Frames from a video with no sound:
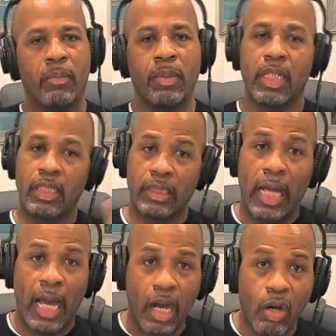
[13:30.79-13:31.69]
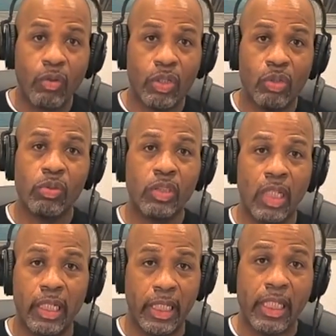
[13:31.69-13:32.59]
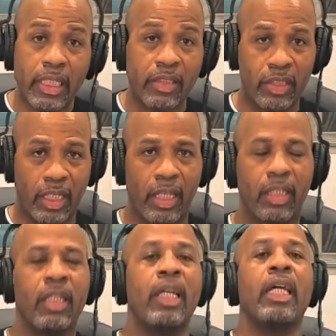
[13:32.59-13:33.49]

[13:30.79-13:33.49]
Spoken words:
Because how you end the thing